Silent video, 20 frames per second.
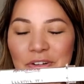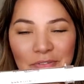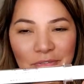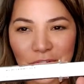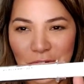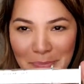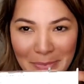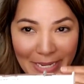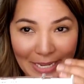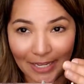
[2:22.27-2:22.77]

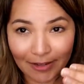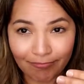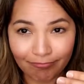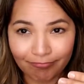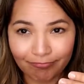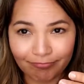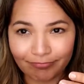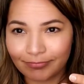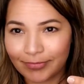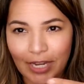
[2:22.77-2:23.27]
For me,
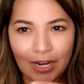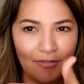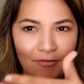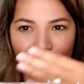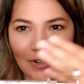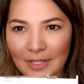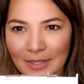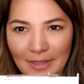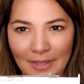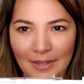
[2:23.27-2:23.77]

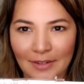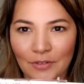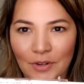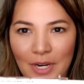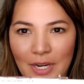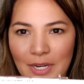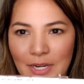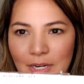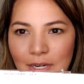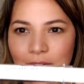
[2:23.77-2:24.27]
everything
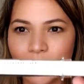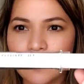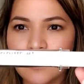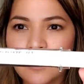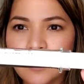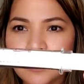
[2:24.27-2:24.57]
right here.